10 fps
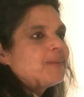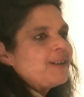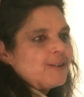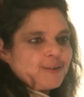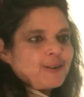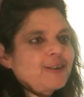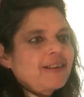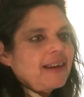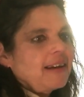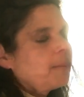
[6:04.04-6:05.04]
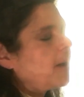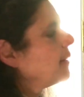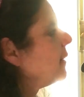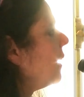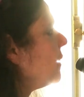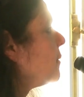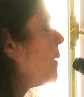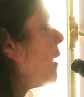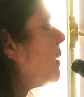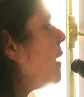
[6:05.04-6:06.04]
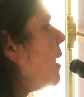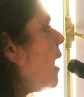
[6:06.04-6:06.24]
be useful to think about them as well.